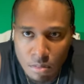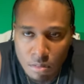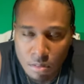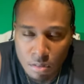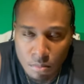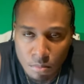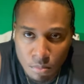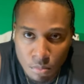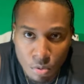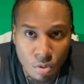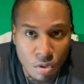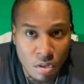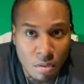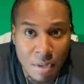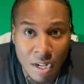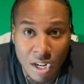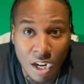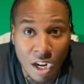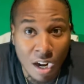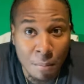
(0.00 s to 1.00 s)
Boy, you
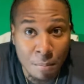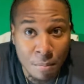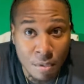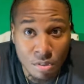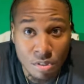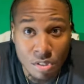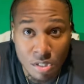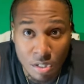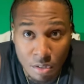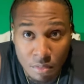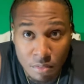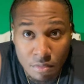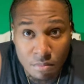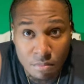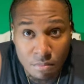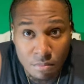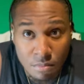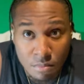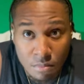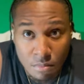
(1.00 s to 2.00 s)
better humble yourself
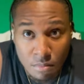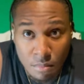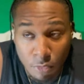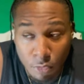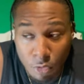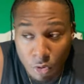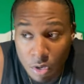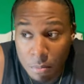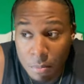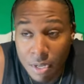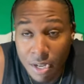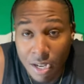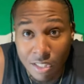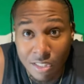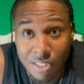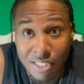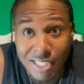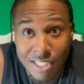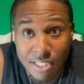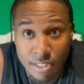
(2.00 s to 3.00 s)
before you be out
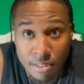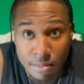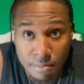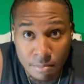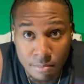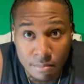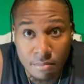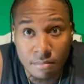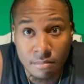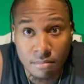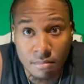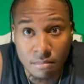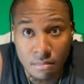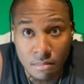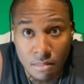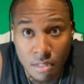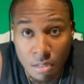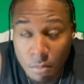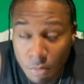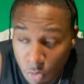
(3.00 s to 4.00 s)
the league,
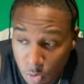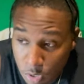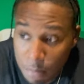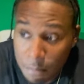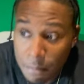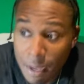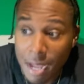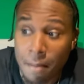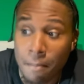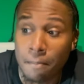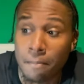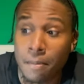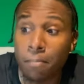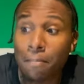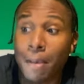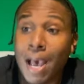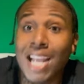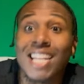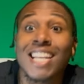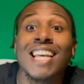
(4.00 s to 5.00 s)
before you be
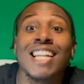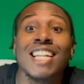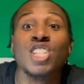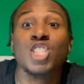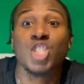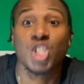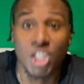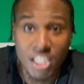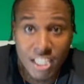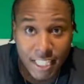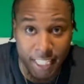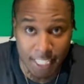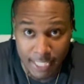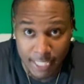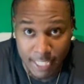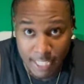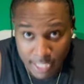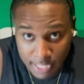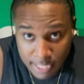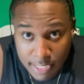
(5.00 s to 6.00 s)
back in the G
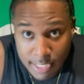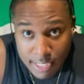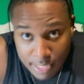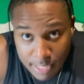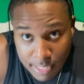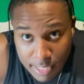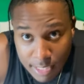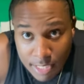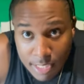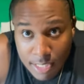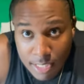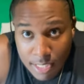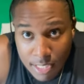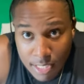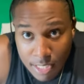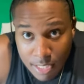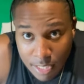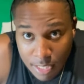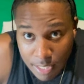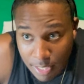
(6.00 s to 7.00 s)
League,
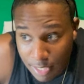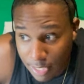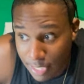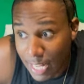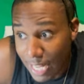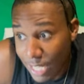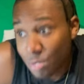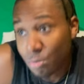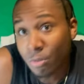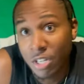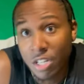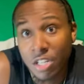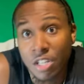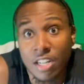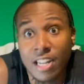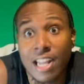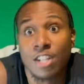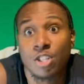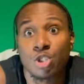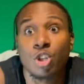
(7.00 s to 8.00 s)
and that's when you,
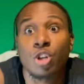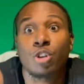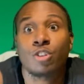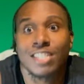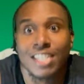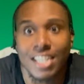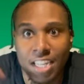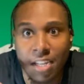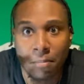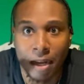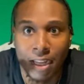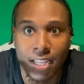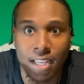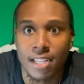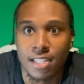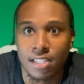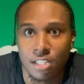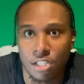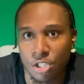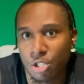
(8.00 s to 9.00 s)
that's your team, I
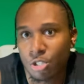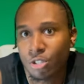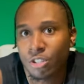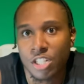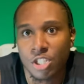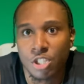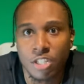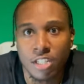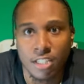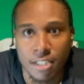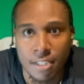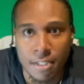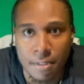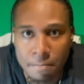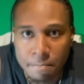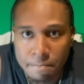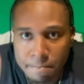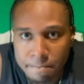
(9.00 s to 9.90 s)
guess, because you're in the G League.